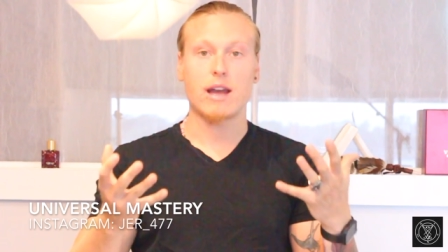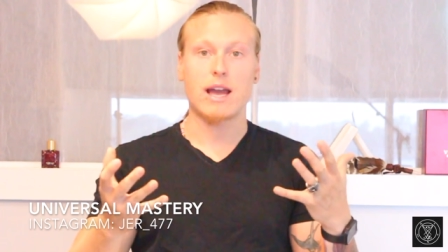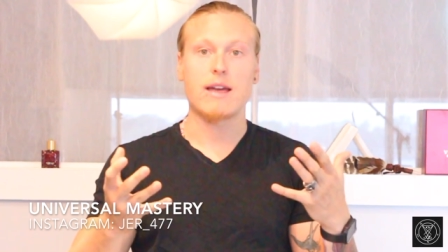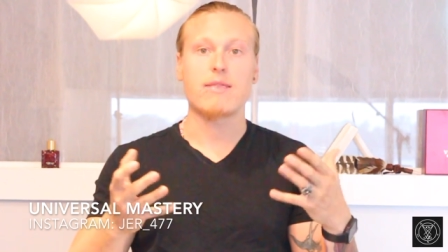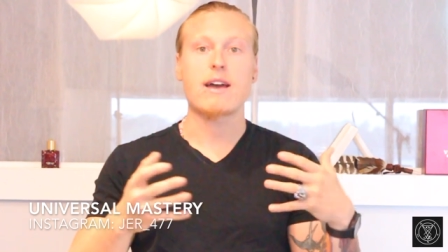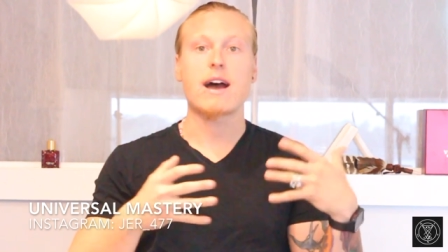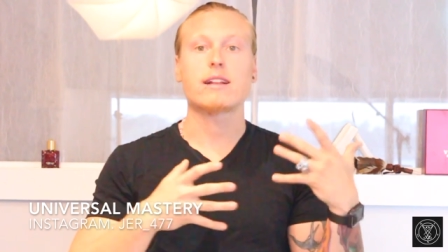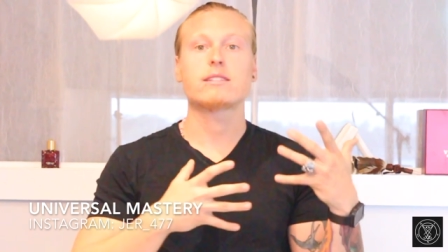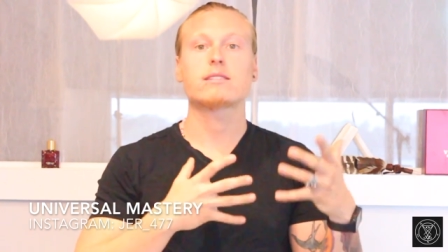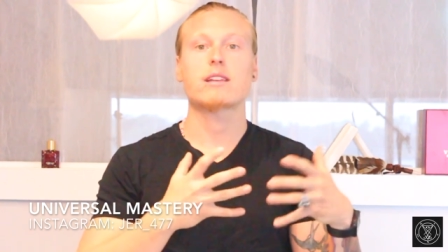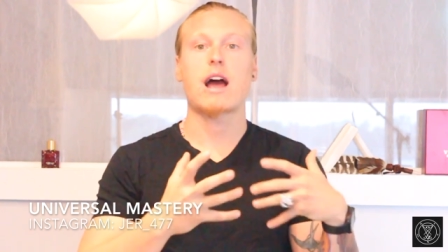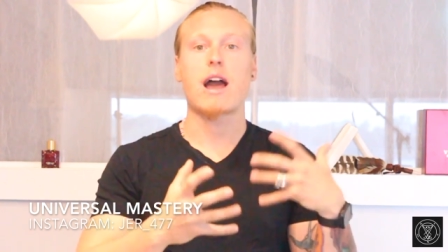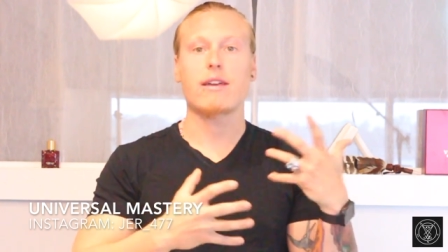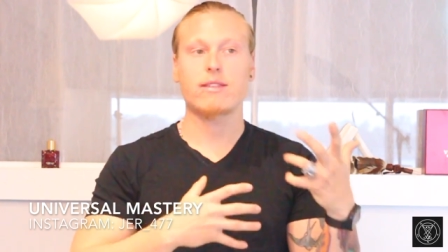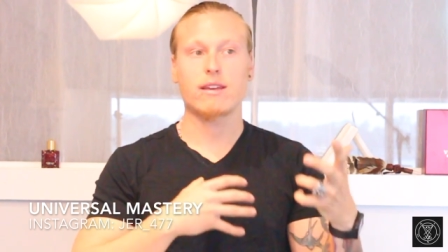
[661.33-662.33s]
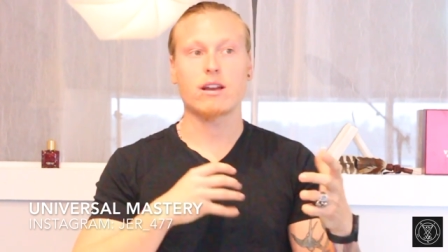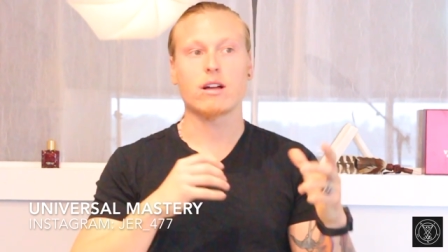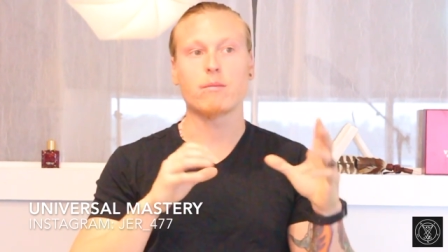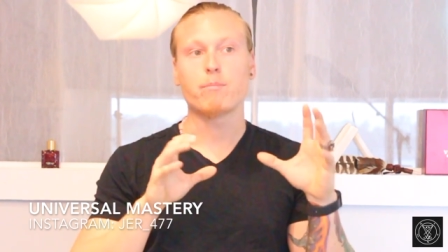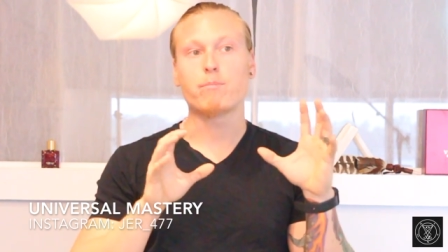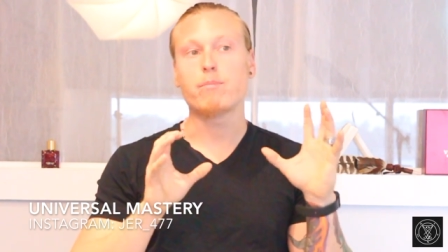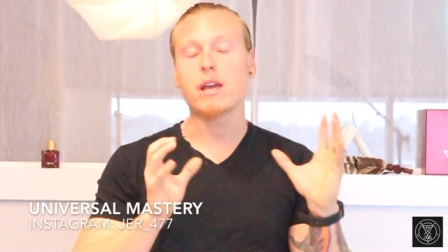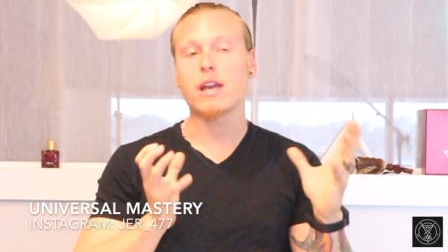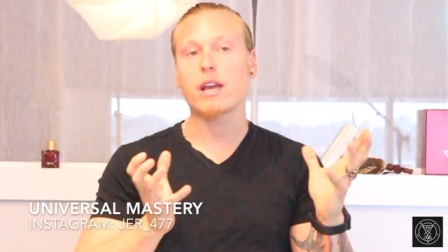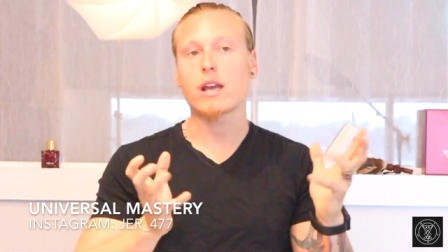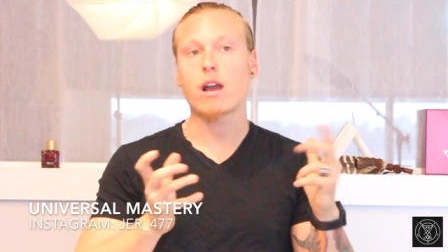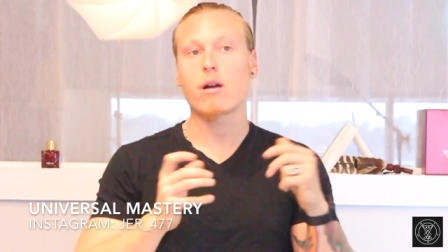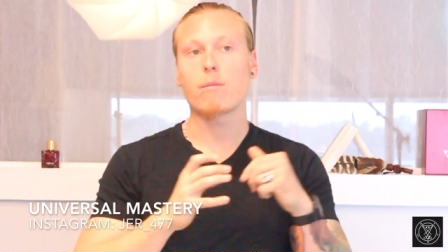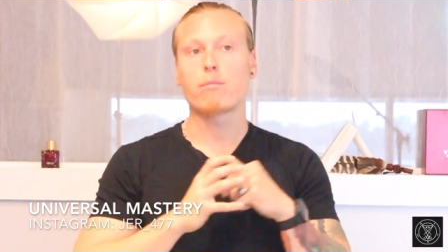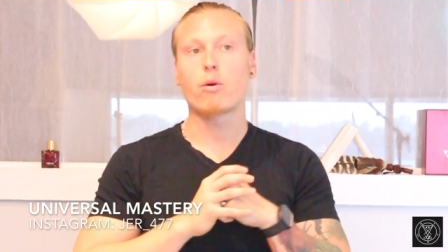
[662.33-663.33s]
And that's, I think, a
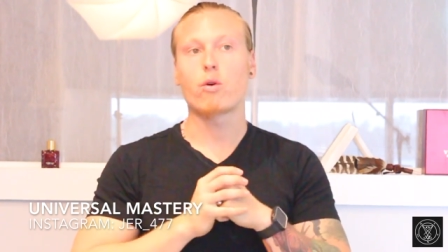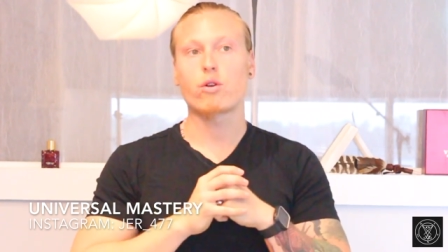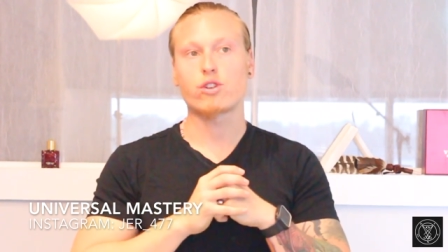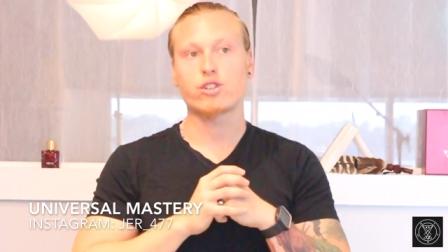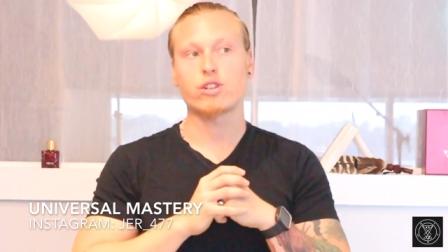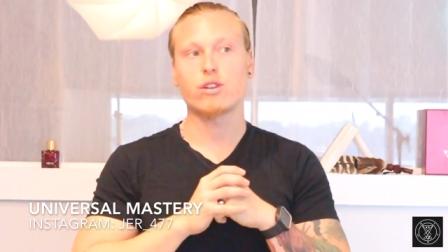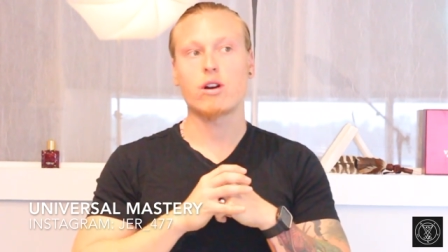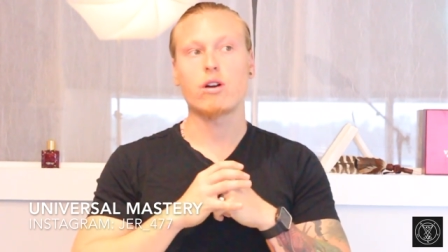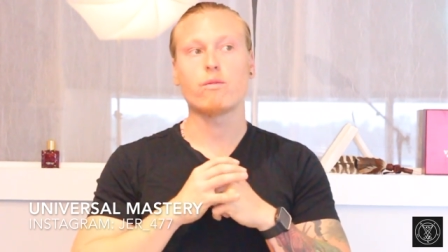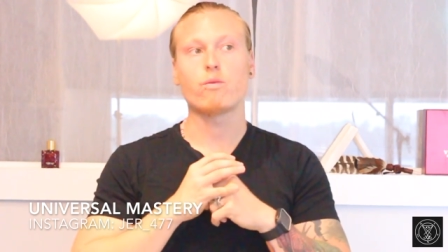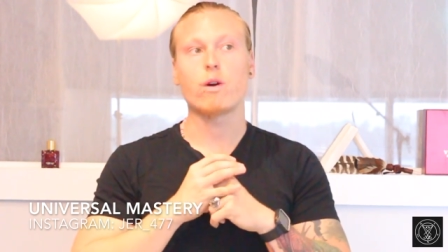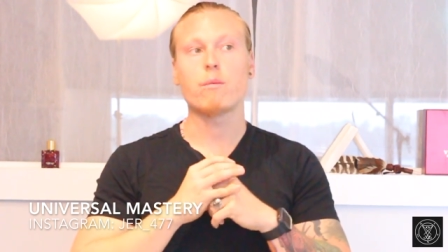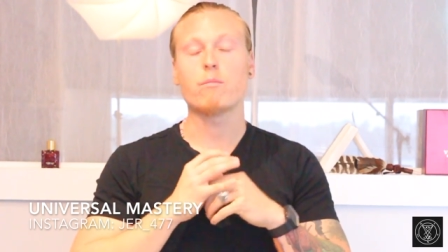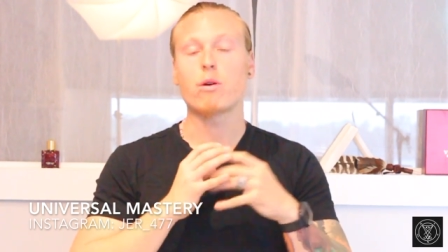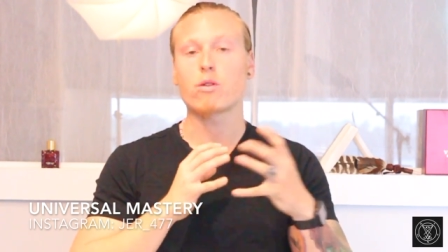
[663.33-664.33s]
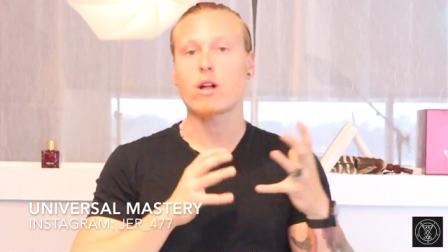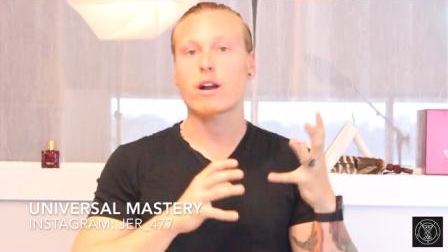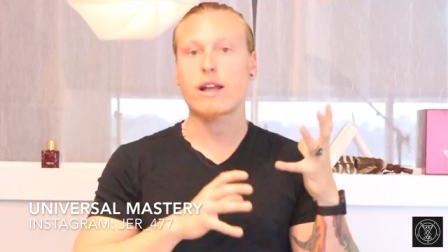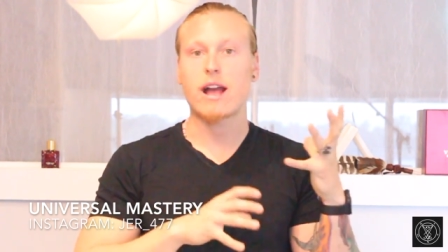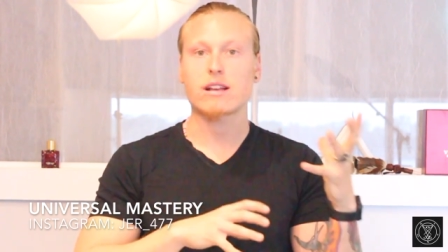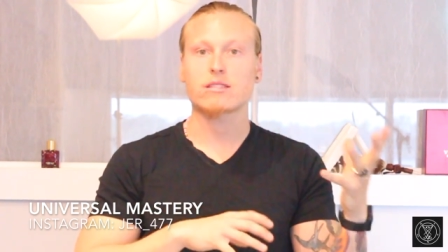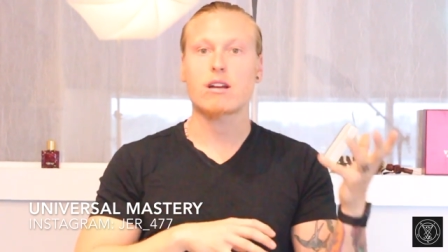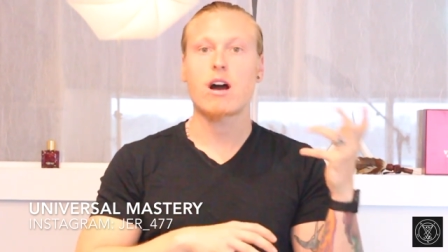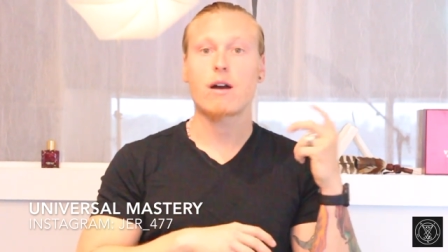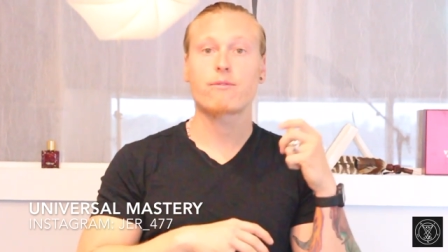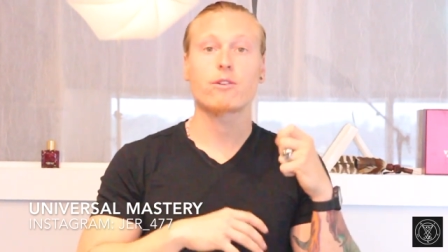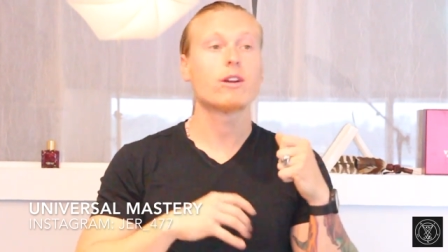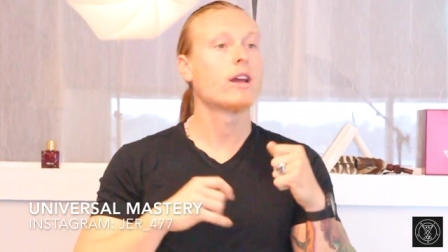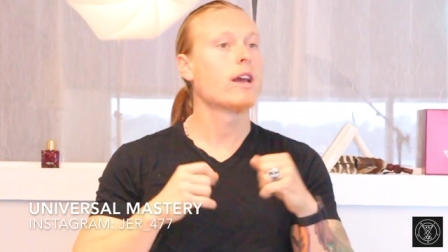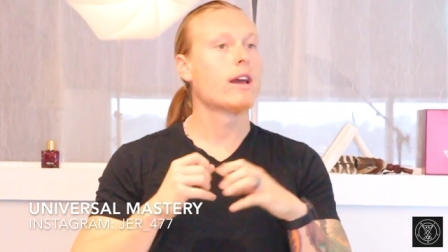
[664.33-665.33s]
big portion of what Moloch has to
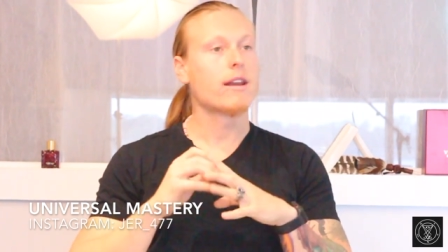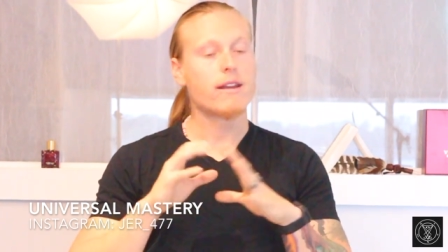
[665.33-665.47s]
offer.